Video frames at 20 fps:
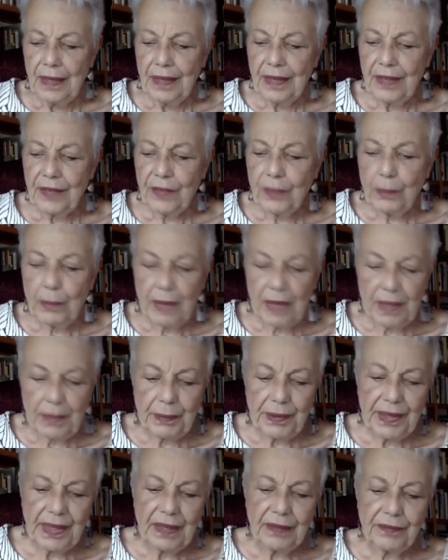They remind
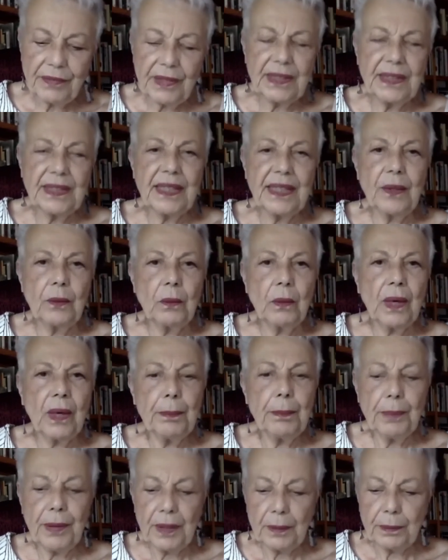me every day
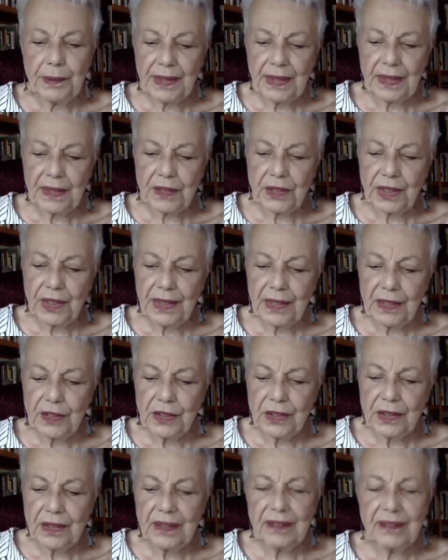why public
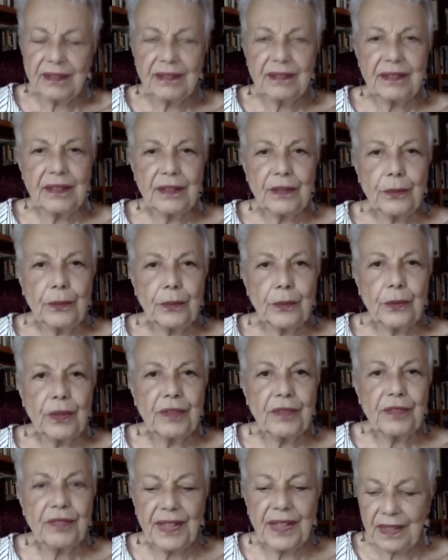education is still
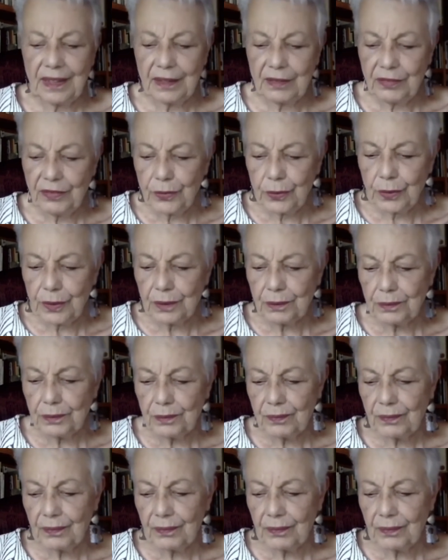worth fighting for.